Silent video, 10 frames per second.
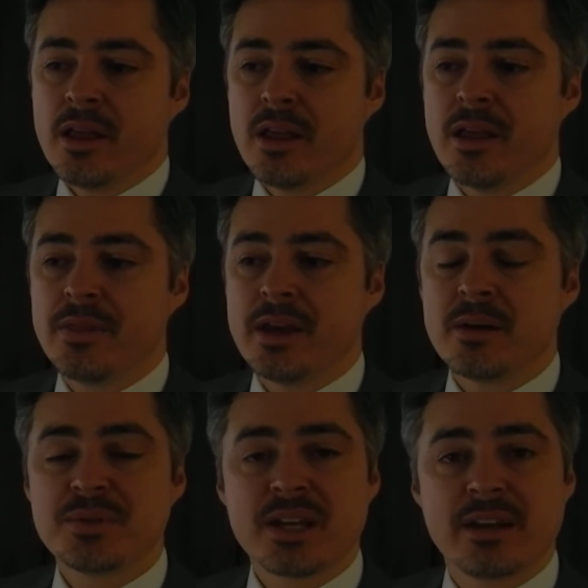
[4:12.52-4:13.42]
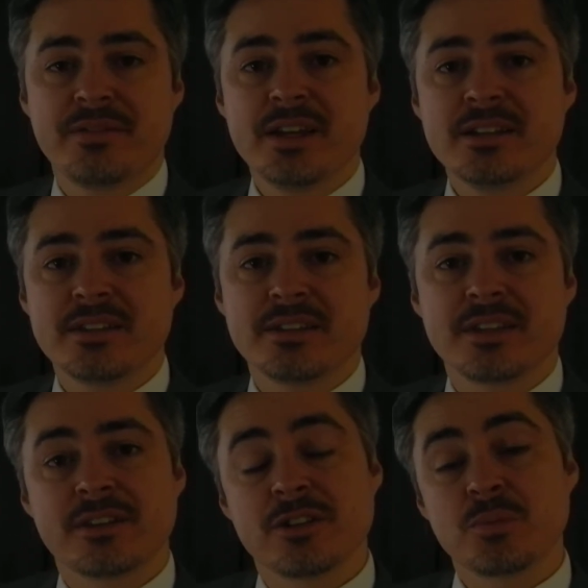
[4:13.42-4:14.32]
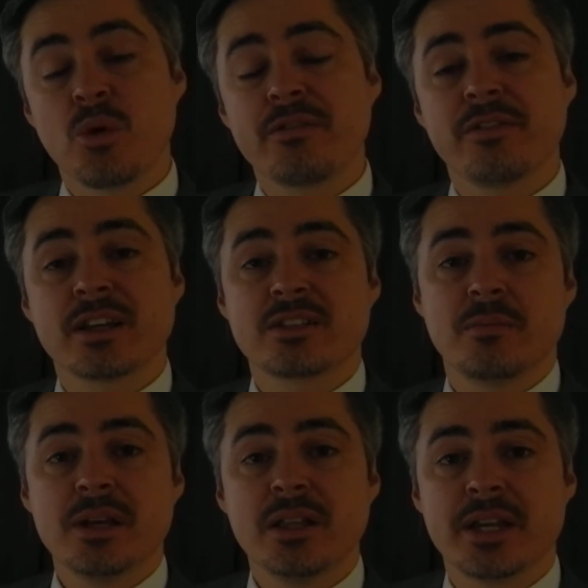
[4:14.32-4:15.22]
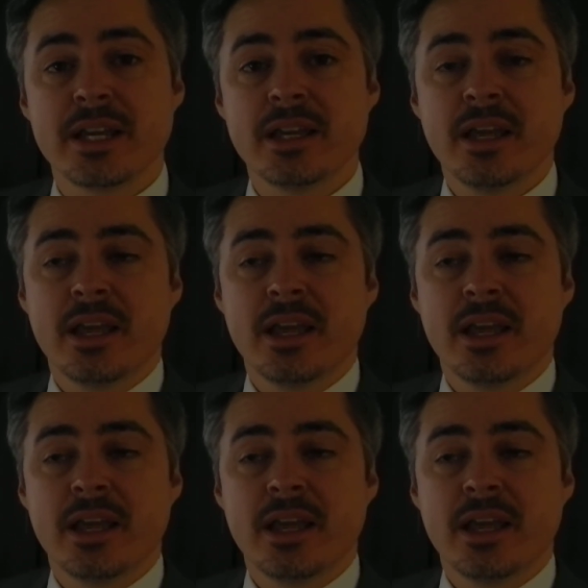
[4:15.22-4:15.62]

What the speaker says: And the upside of this is that there's more flexibility